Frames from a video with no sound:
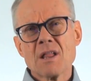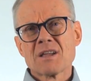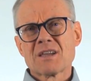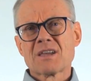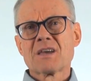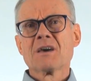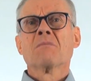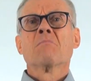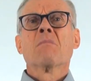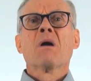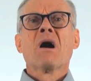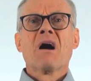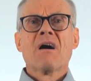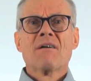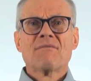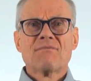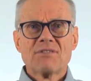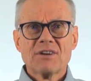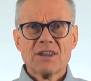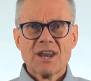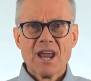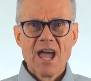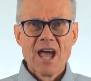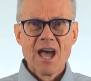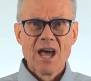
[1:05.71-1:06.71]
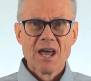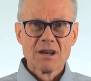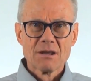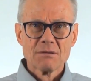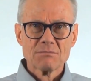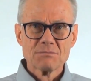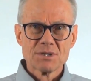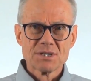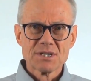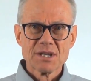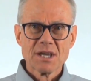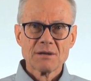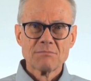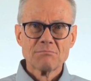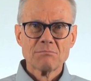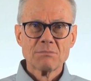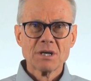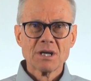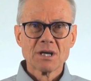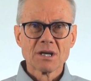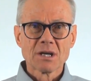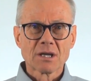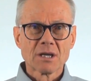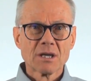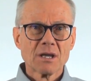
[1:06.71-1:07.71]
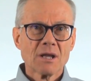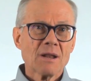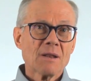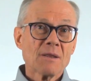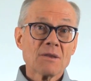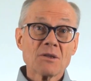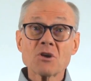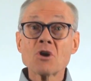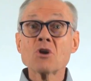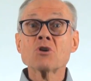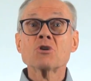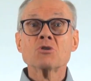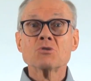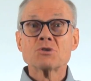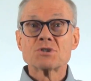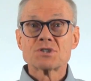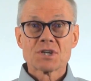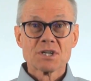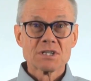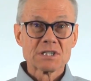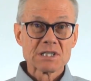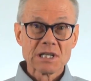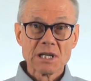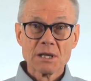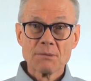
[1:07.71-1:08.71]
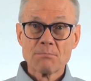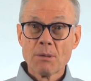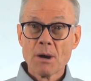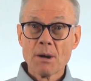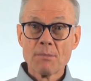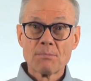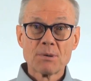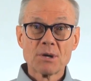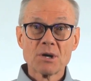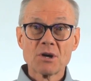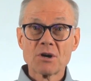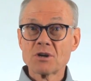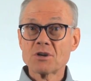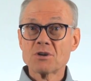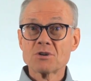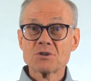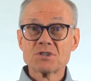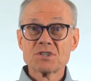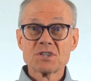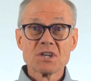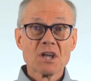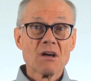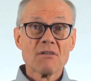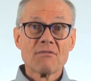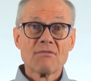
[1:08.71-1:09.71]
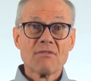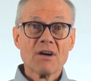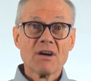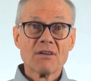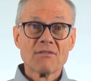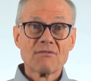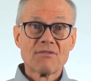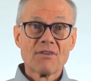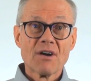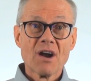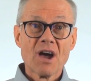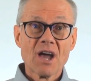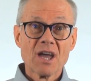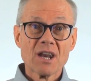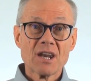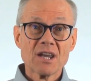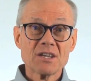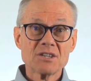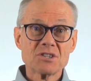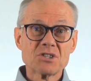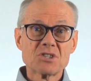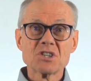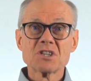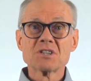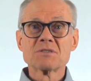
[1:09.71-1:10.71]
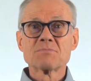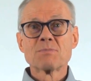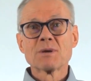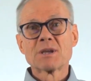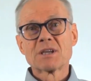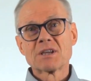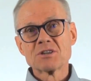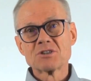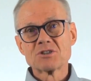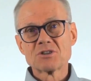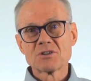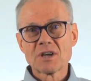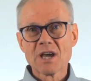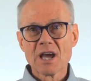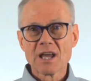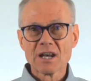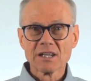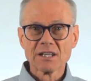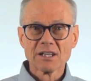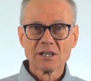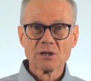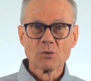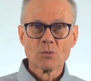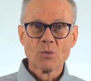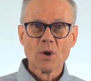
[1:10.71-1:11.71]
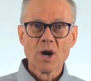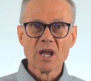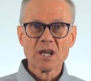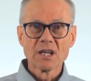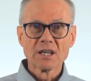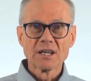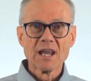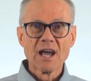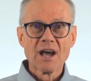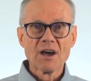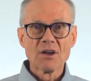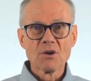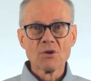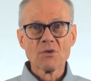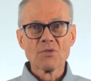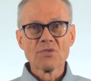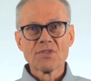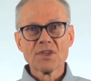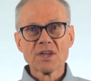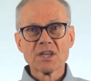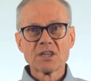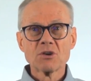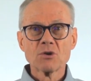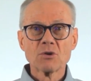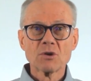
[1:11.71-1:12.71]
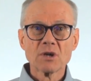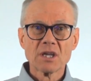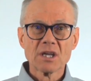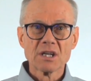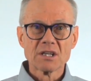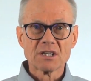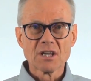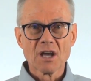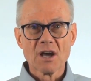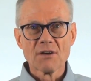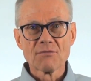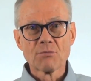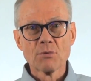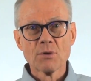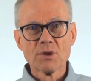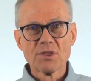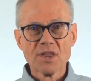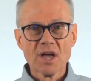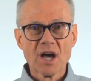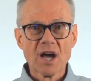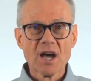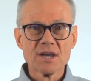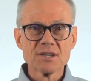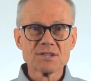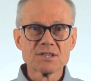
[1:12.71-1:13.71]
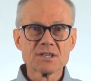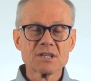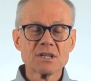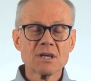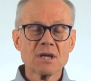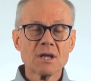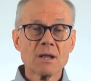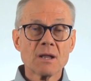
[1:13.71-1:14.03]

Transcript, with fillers: "Come off it, Adam," said Mick. "You used to slip up here yourself on Fridays. Just because you got a little rank now, don't think you can get tough with us."